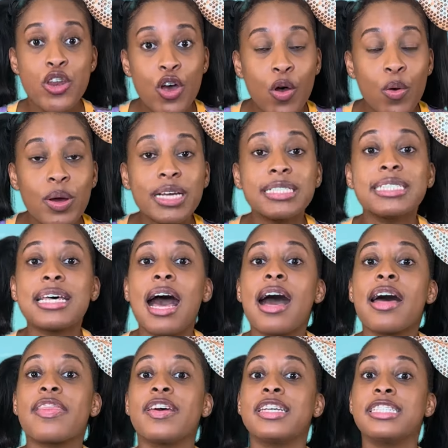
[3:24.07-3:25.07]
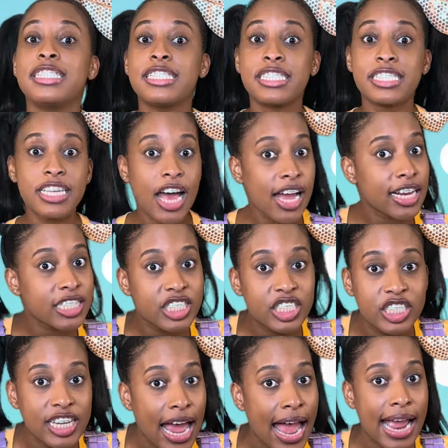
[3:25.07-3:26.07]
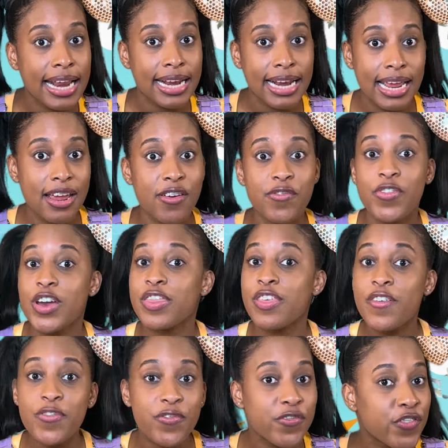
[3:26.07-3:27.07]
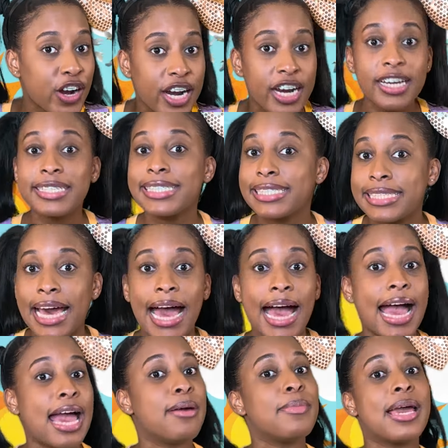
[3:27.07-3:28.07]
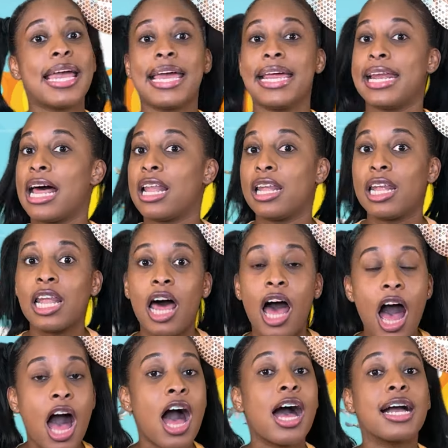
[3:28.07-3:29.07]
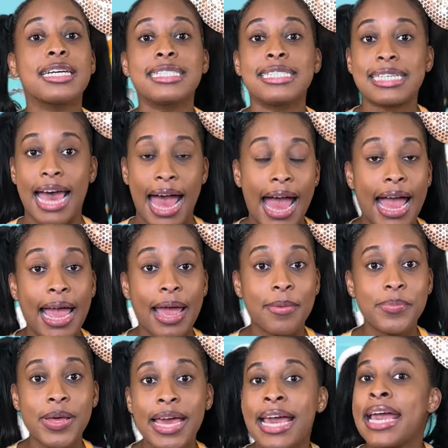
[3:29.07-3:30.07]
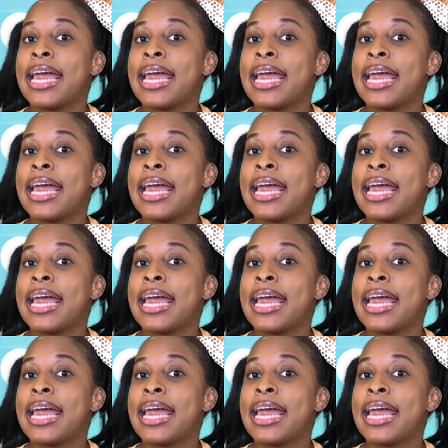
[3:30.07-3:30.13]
Noah saw the sun shining for the first time in a long time.